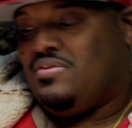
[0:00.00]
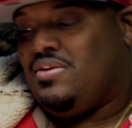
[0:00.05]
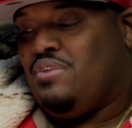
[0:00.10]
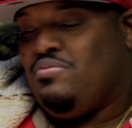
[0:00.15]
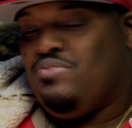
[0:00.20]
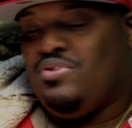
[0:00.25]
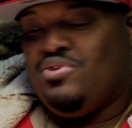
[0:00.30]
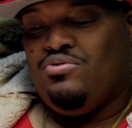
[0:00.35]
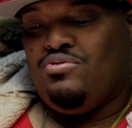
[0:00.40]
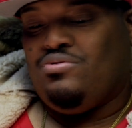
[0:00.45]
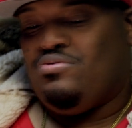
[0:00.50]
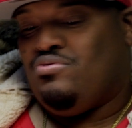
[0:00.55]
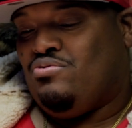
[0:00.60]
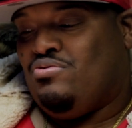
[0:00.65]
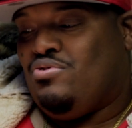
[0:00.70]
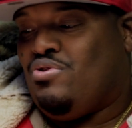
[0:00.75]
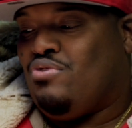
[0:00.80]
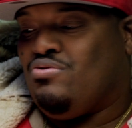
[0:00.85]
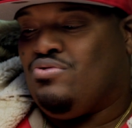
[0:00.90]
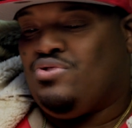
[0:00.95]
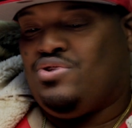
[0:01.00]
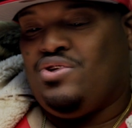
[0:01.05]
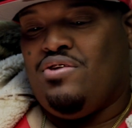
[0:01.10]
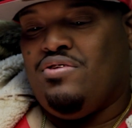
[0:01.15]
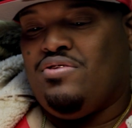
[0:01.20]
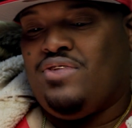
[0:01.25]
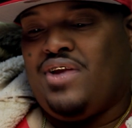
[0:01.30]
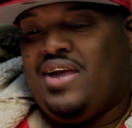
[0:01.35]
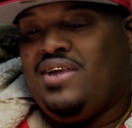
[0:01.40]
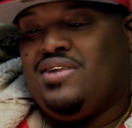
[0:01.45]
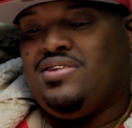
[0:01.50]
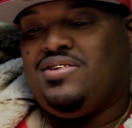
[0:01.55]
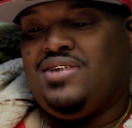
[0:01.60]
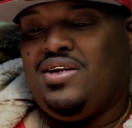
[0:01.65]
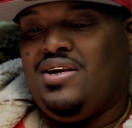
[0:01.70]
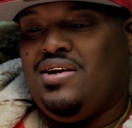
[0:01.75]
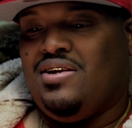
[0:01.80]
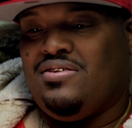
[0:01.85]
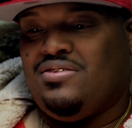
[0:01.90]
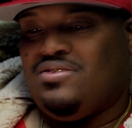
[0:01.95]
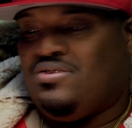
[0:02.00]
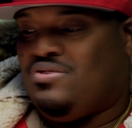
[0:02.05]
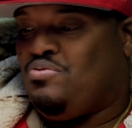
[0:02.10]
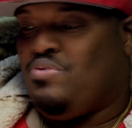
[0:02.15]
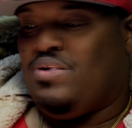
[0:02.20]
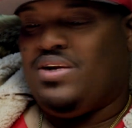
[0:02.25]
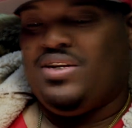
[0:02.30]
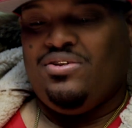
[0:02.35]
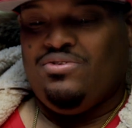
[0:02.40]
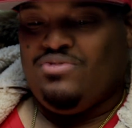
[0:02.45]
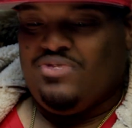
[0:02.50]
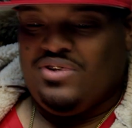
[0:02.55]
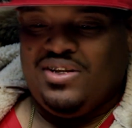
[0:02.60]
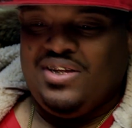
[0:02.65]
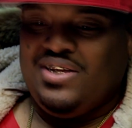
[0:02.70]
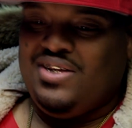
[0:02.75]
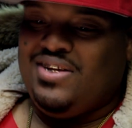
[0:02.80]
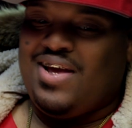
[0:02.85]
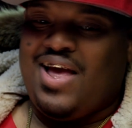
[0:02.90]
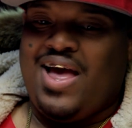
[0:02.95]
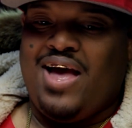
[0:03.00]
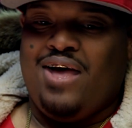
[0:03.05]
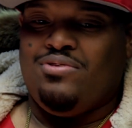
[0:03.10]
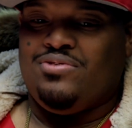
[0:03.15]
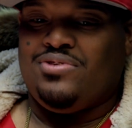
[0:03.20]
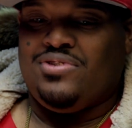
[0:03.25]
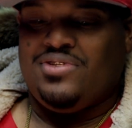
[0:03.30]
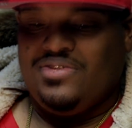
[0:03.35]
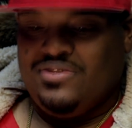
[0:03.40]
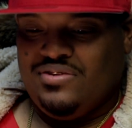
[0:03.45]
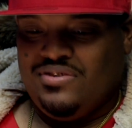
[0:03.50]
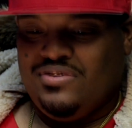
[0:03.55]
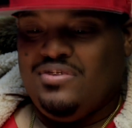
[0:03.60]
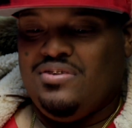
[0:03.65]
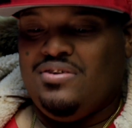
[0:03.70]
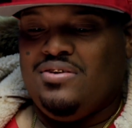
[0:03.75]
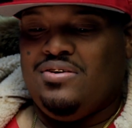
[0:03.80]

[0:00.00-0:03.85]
then when you turn 18 and 20, you can leave a house and